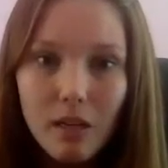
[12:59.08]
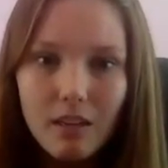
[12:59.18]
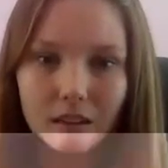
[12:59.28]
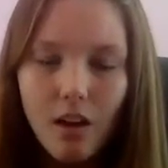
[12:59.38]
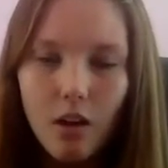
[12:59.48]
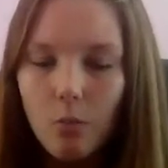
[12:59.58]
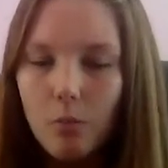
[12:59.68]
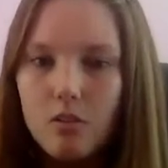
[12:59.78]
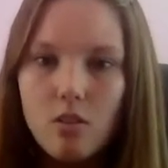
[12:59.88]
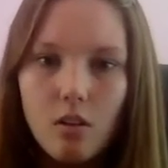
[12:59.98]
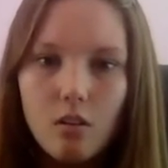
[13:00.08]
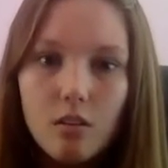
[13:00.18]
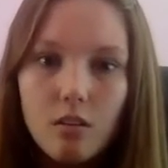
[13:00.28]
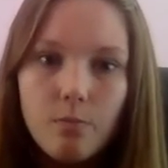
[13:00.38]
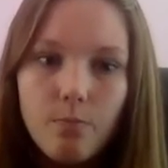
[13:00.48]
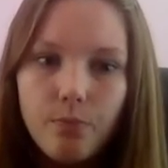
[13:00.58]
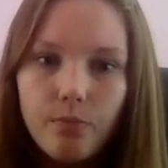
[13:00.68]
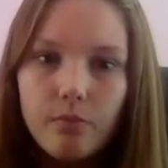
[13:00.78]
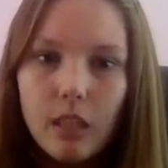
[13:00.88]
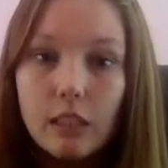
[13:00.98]
spend $100+
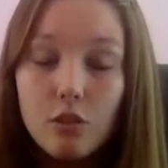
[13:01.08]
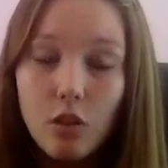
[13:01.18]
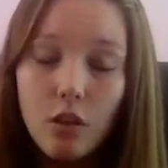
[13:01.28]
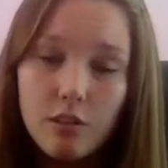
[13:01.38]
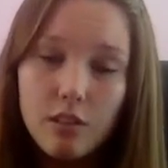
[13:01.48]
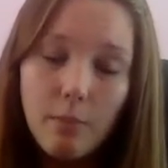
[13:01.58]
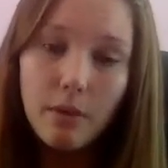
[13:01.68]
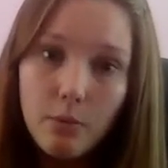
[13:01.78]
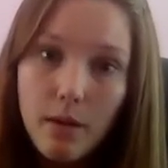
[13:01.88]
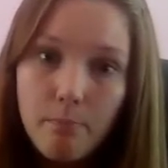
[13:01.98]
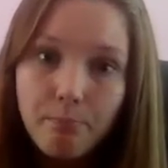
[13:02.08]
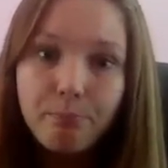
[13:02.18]
at this current time anyway.